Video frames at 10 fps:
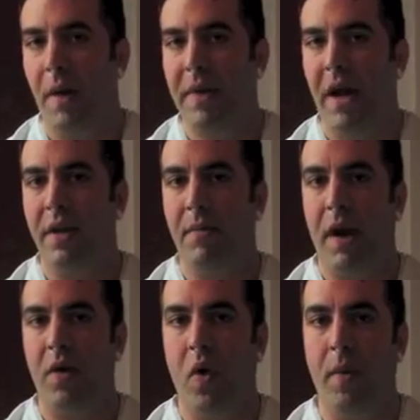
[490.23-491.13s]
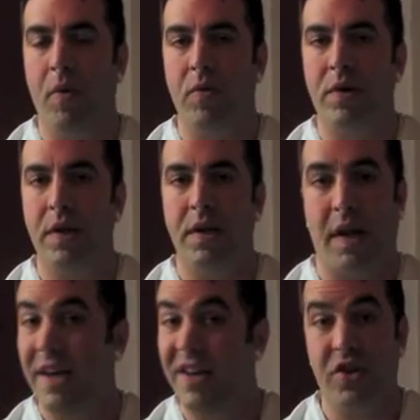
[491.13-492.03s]
I'm not in my normal routine. I
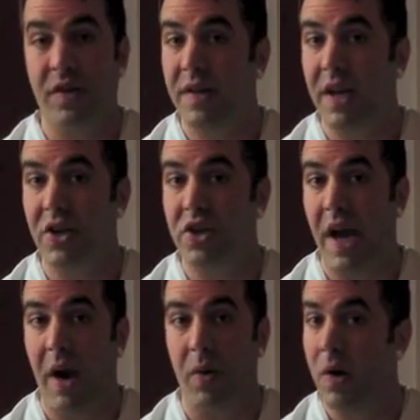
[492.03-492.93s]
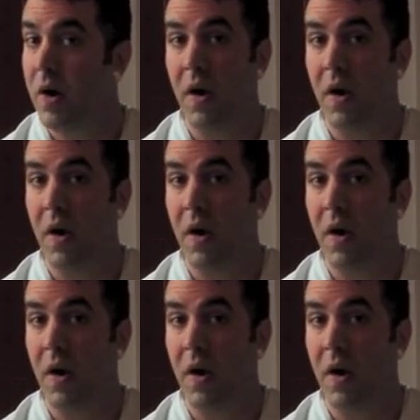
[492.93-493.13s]
didn't just take a shower.